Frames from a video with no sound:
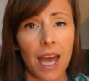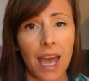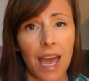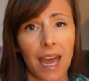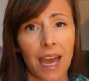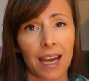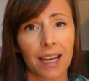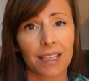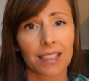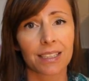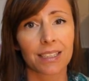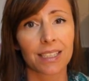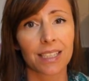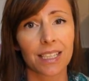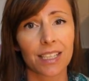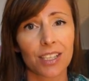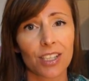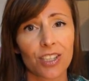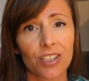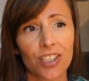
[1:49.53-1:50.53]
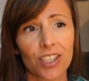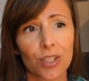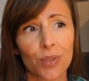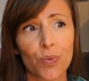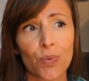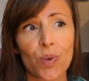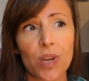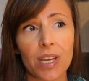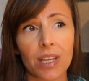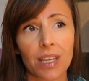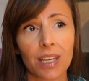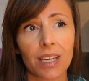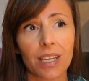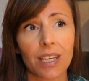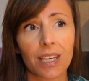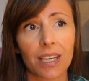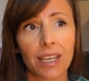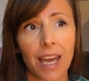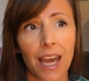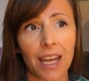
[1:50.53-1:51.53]
And you just
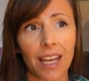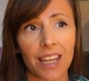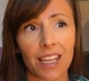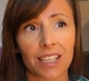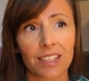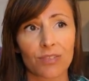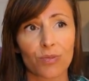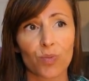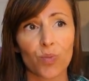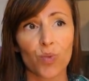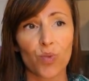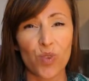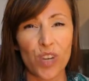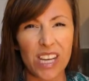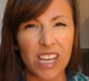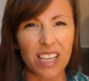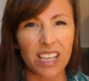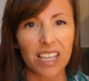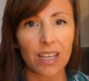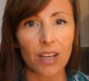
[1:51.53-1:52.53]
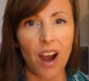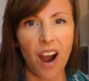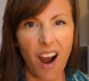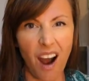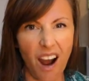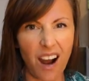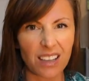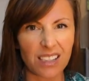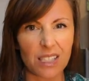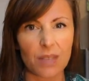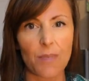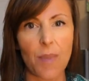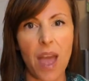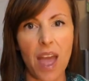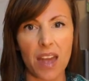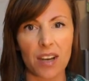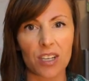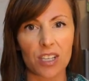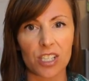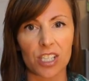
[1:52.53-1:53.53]
really get this really awesome
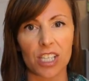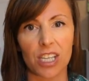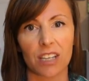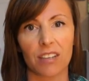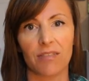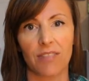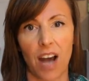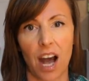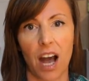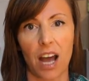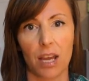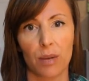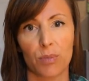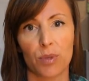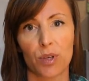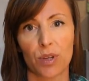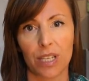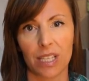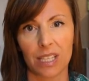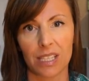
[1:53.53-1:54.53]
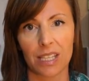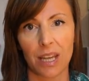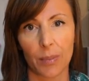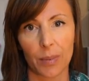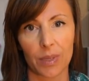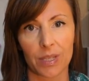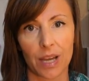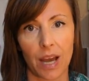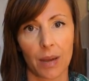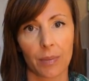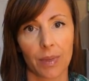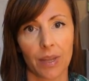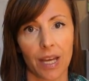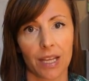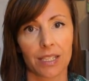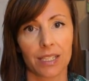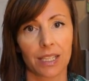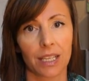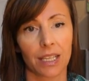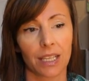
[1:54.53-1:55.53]
energy and vibe during the summertime in
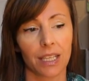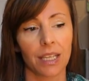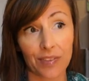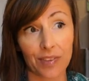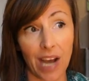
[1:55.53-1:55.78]
that city.